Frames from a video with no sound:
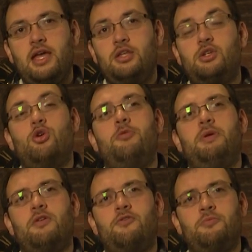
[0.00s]
It should already
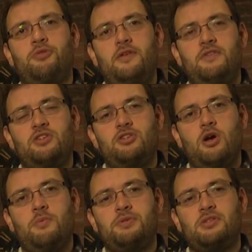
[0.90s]
be on from previous
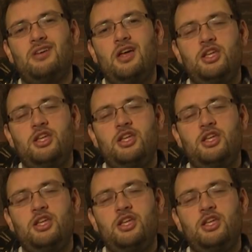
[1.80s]
jobs.